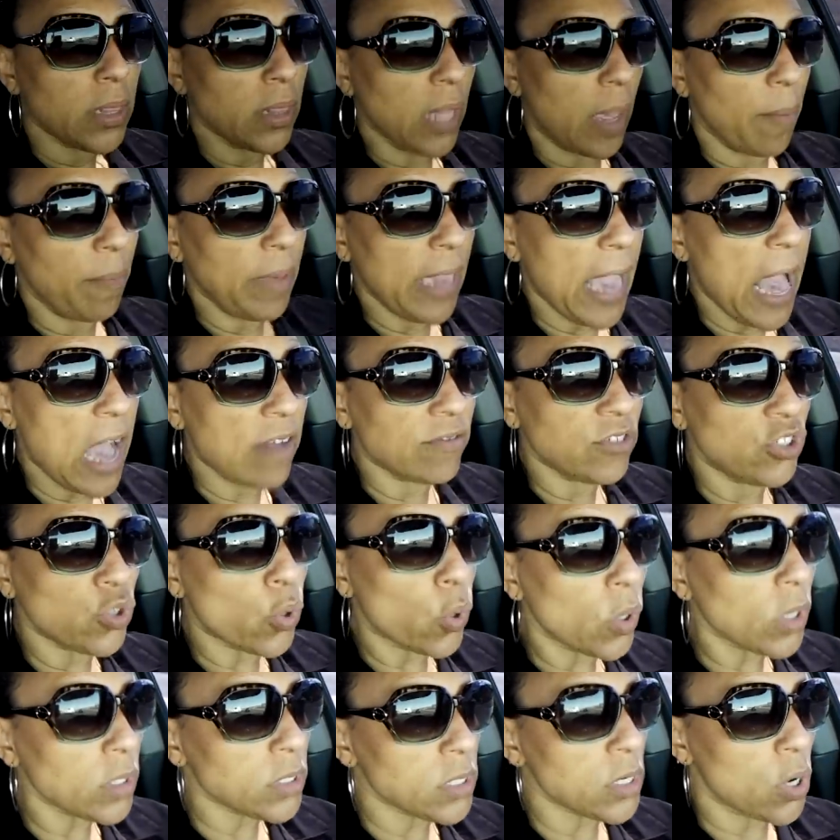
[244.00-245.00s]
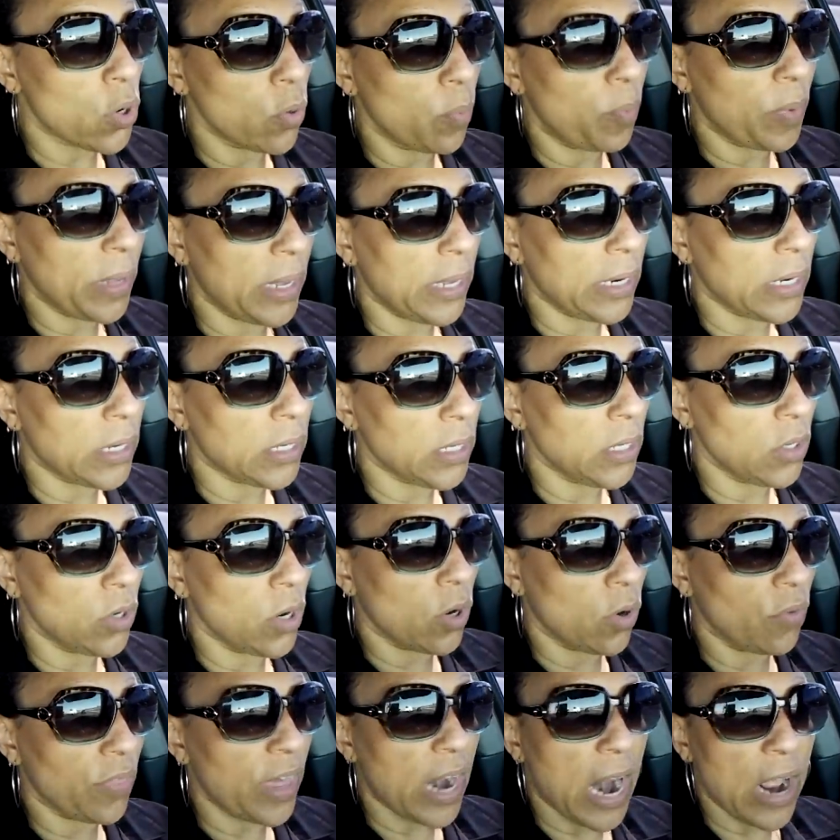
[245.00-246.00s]
Let me have doors open,
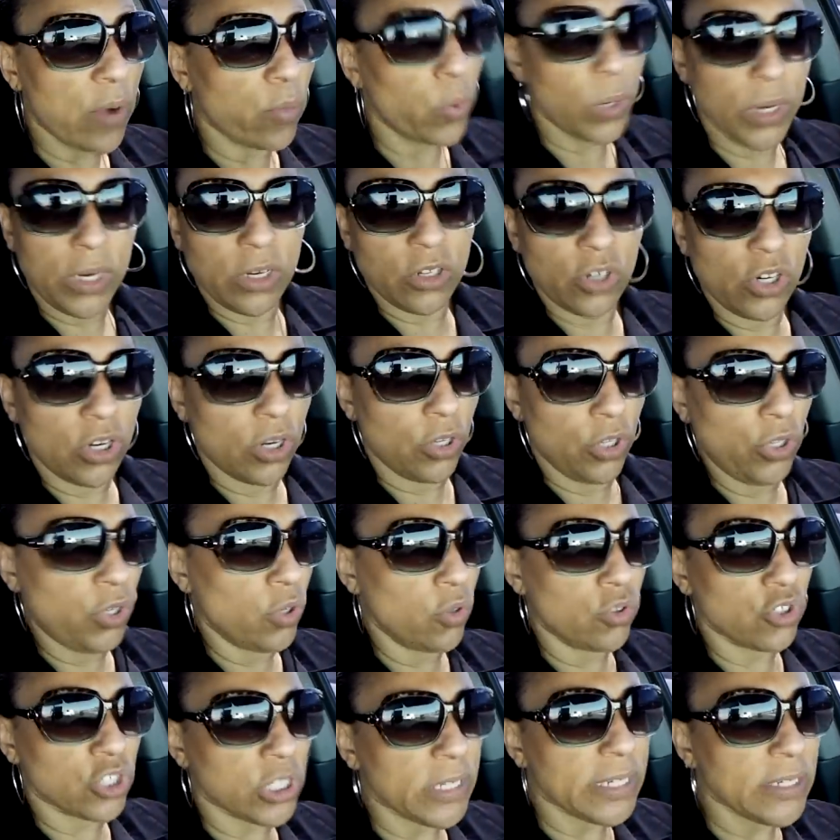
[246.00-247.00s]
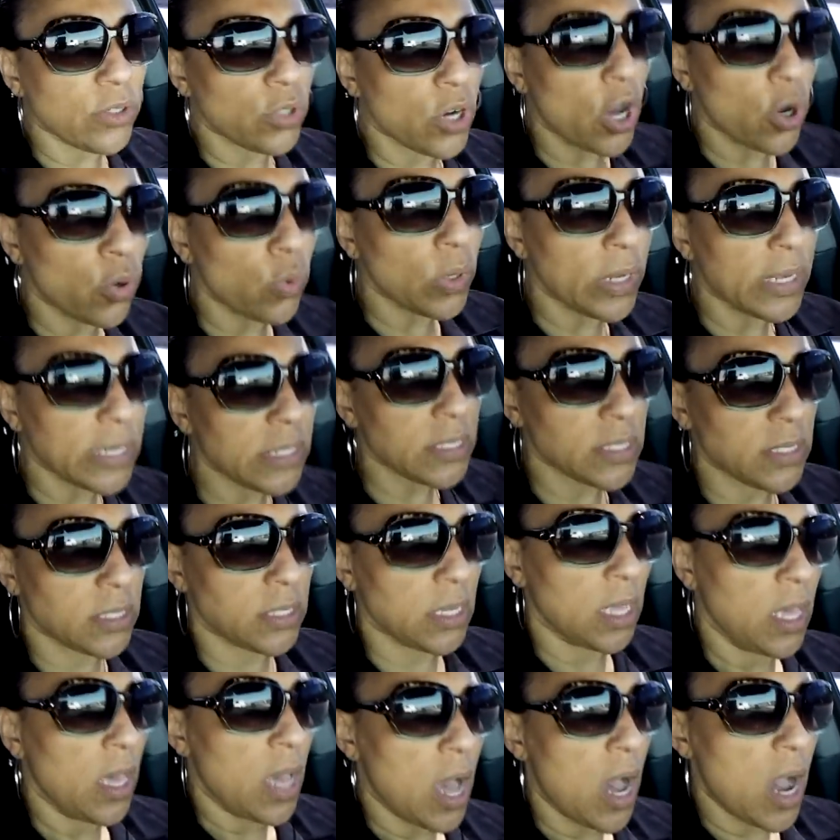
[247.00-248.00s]
that I wouldn't usually notice.